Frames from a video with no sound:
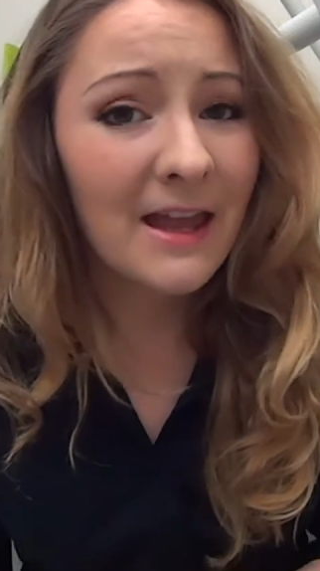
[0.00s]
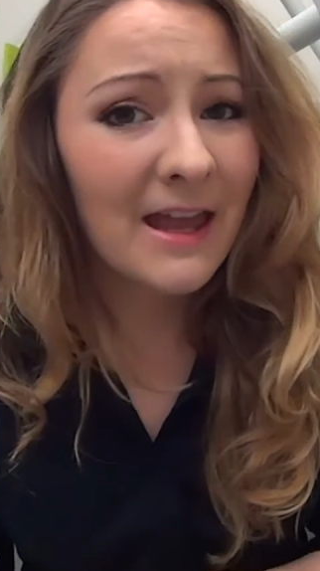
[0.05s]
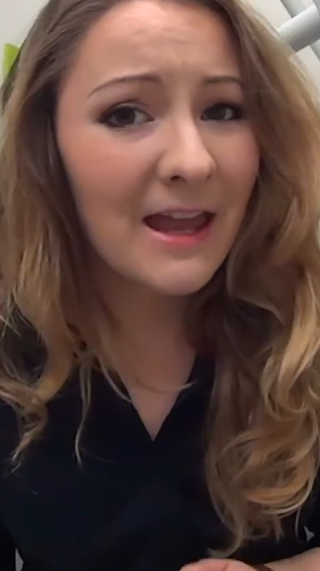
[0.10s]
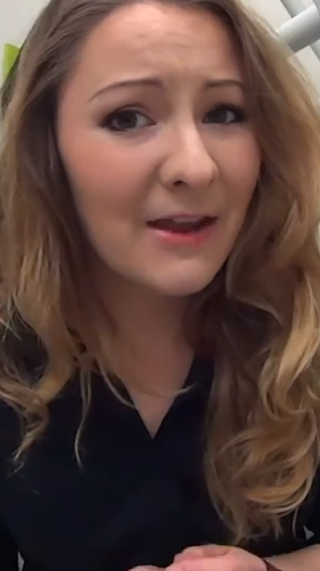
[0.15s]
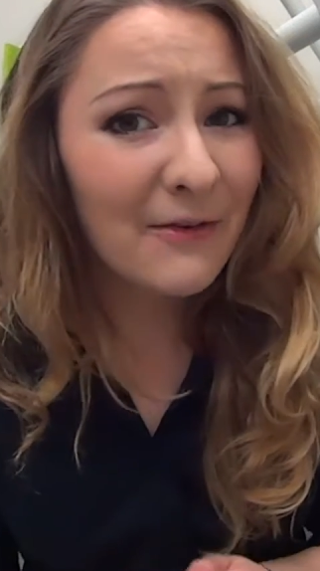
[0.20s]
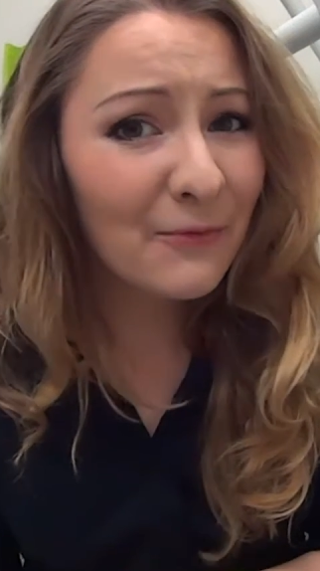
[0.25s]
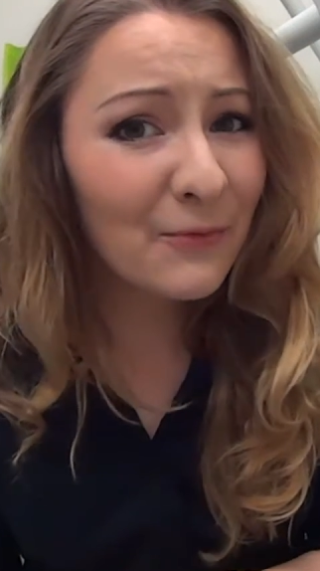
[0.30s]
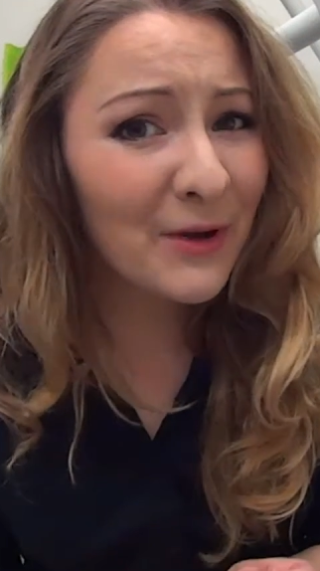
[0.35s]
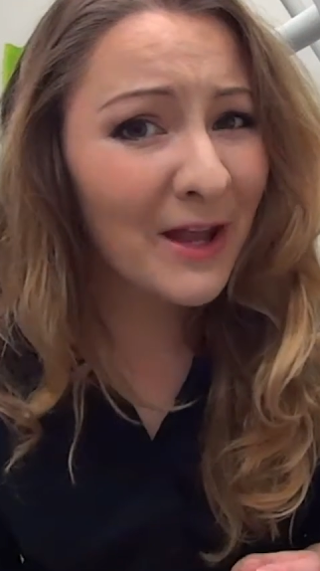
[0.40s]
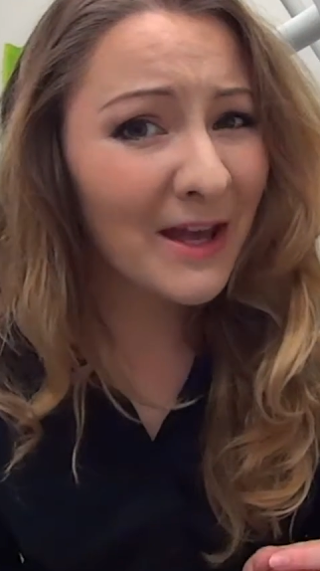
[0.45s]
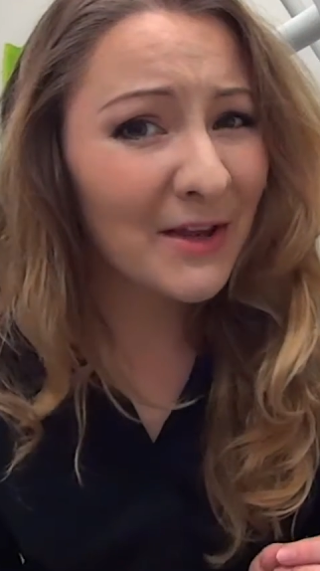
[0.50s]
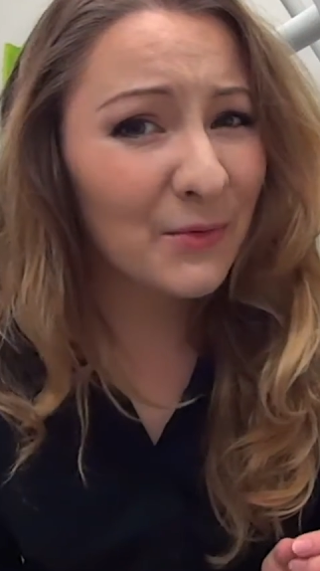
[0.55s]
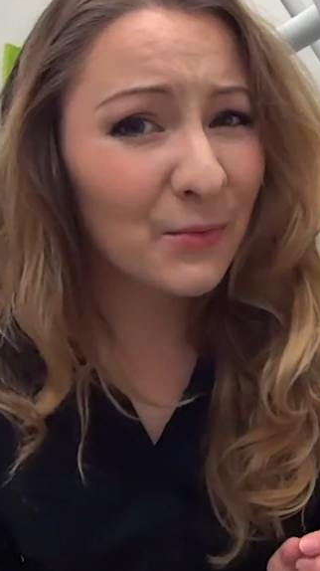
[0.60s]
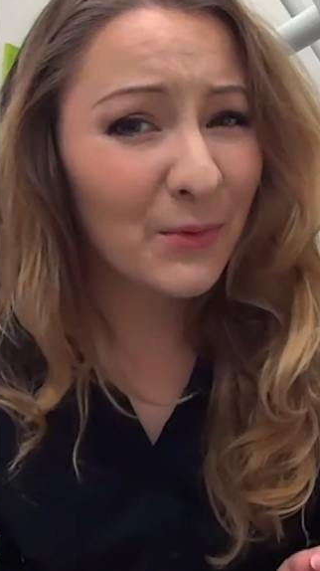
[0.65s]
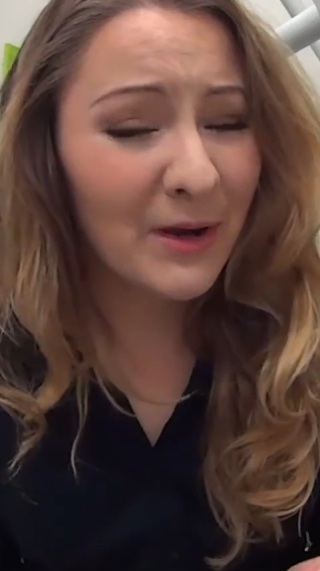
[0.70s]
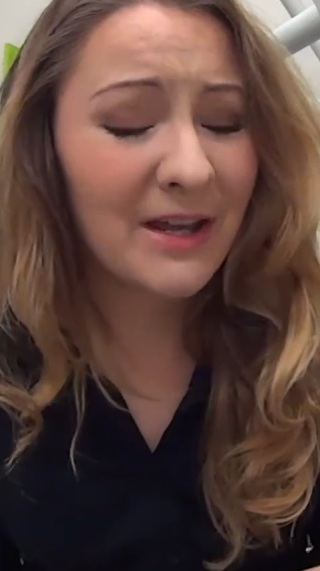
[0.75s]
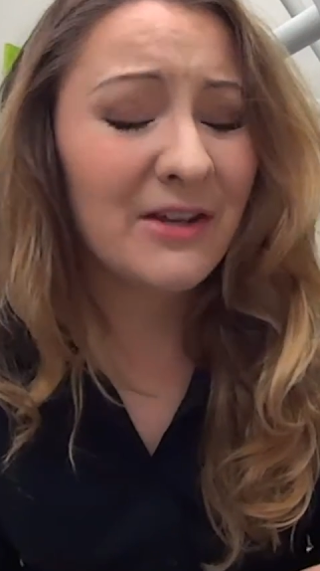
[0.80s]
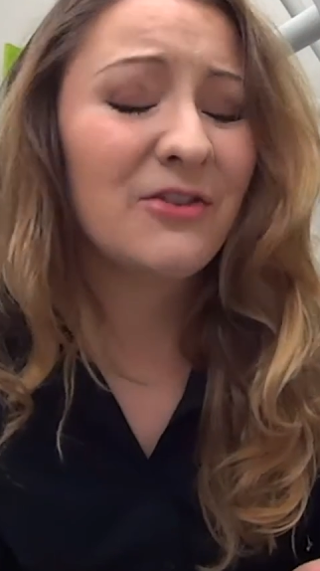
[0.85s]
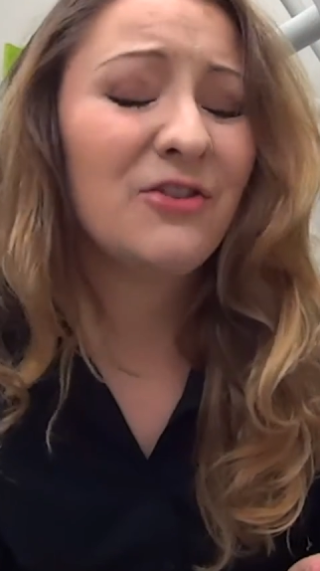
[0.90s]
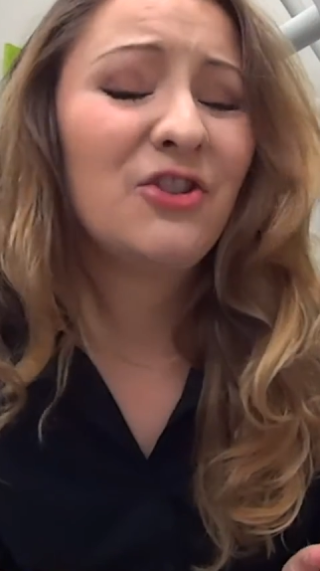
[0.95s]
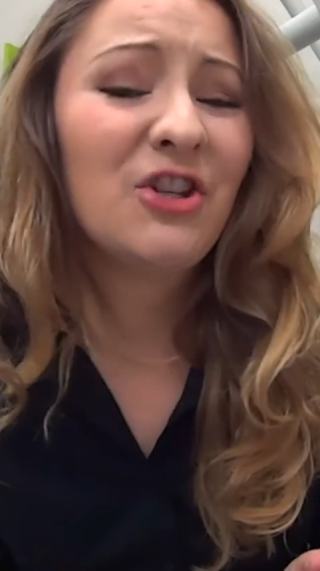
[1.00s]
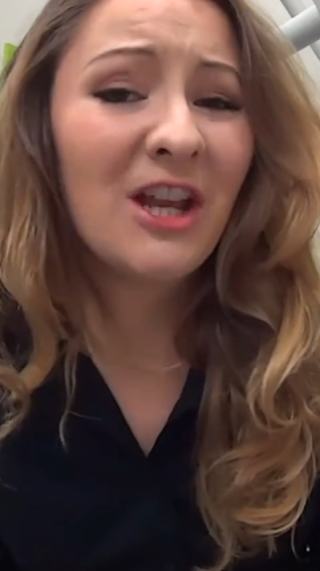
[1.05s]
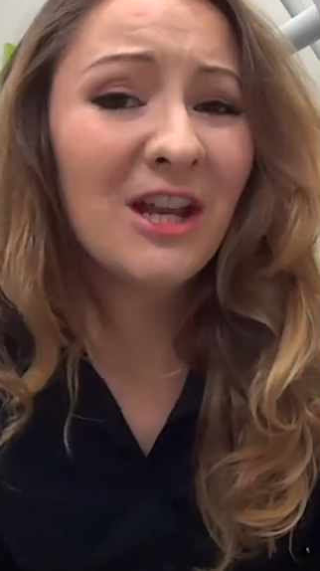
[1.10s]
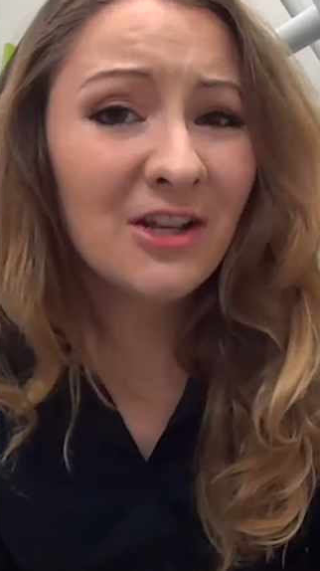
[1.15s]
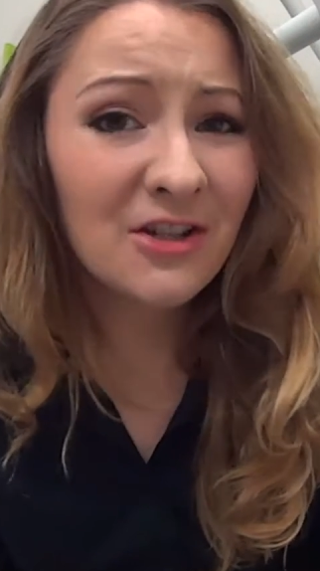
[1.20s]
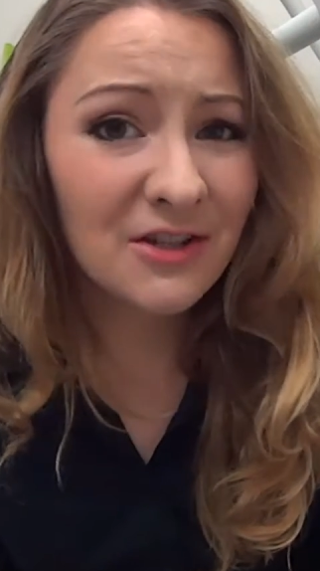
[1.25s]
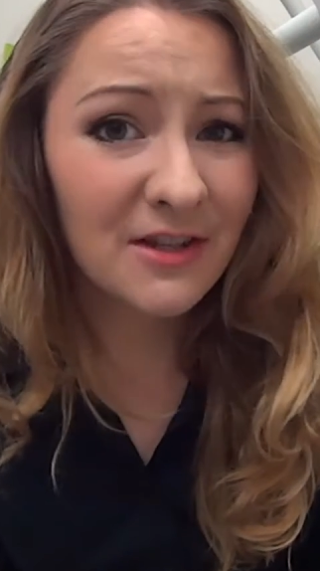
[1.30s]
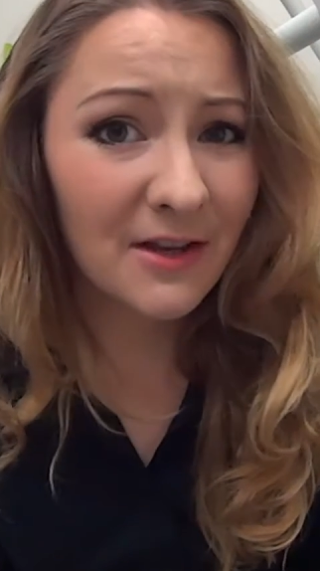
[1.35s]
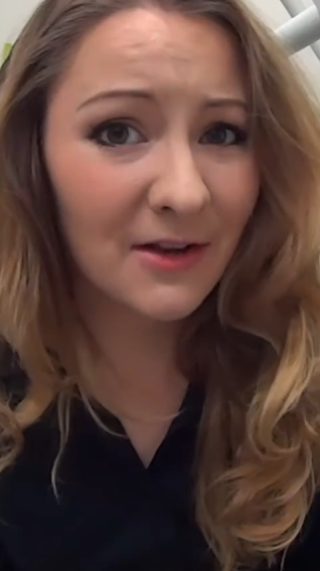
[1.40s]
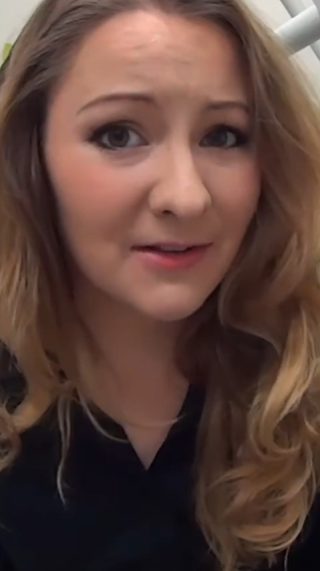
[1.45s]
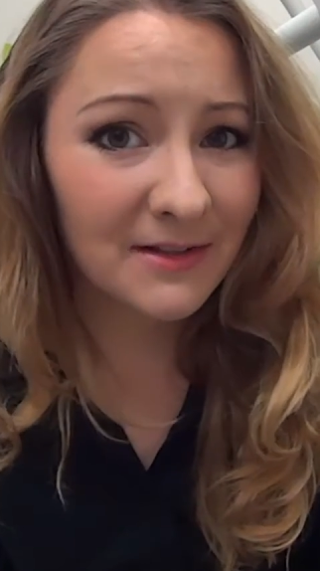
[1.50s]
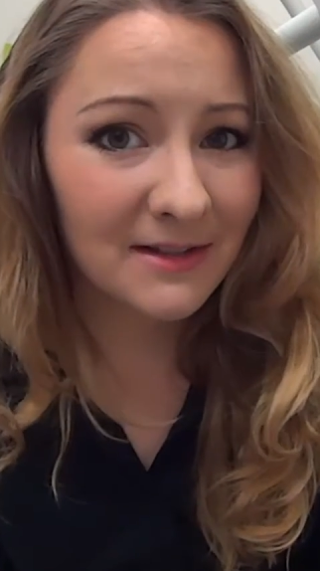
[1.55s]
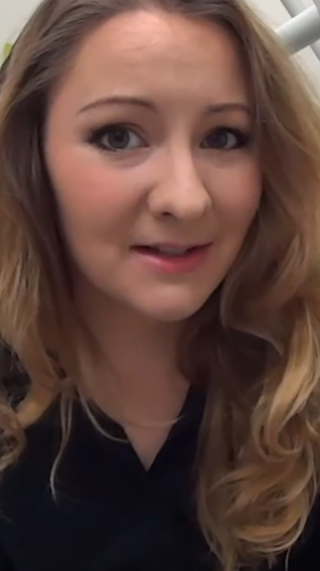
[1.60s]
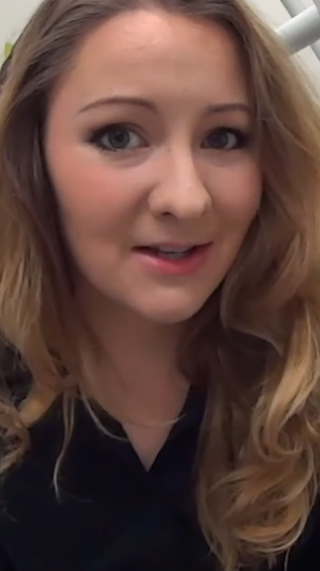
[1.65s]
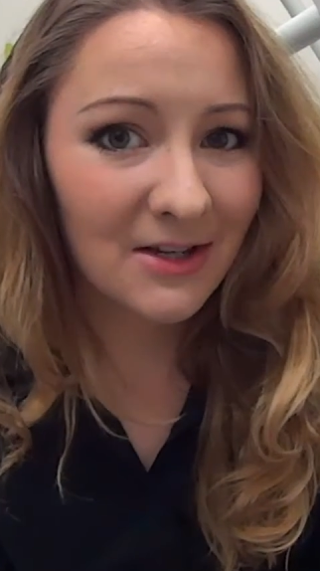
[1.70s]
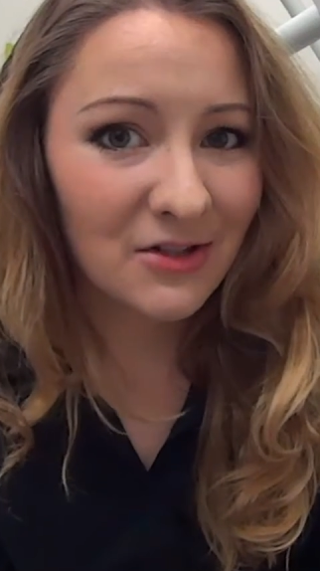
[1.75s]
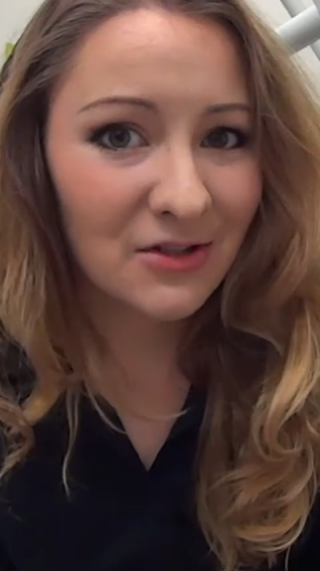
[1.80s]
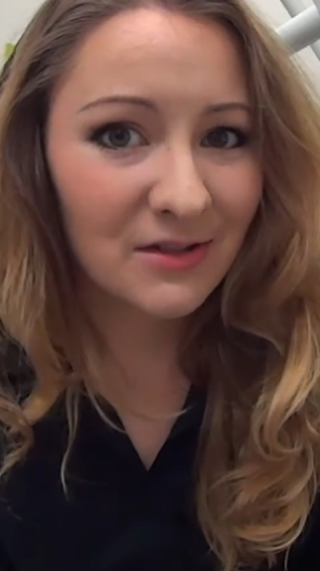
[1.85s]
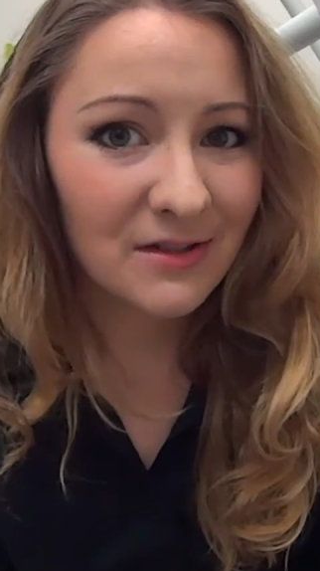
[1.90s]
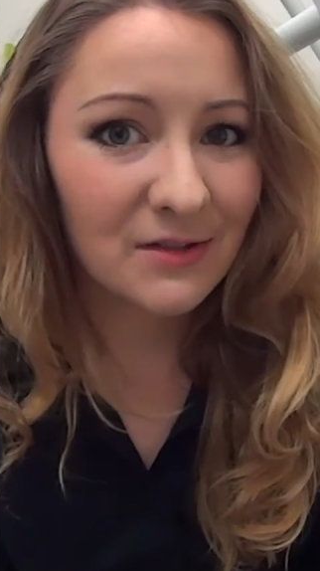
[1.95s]
If we had a way to change the
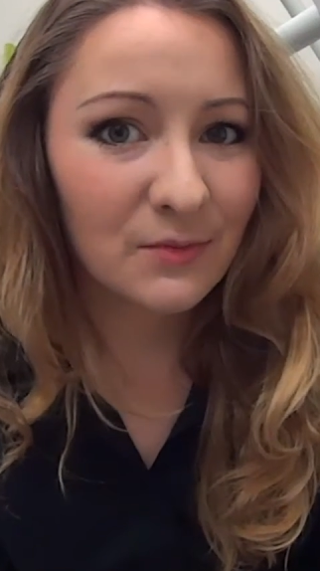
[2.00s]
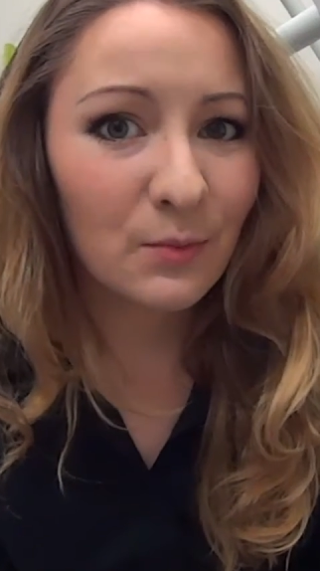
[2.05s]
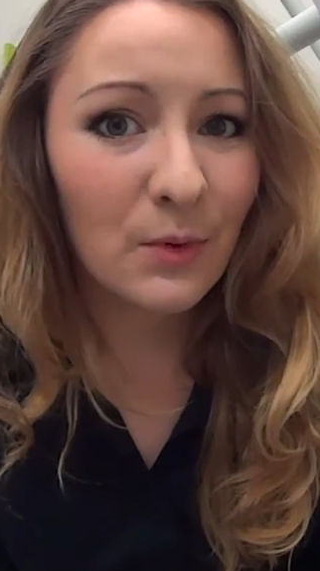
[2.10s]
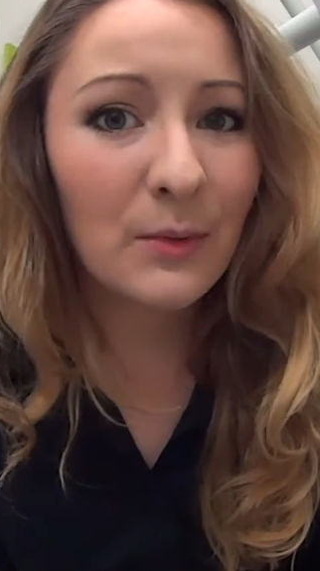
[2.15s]
oscillations,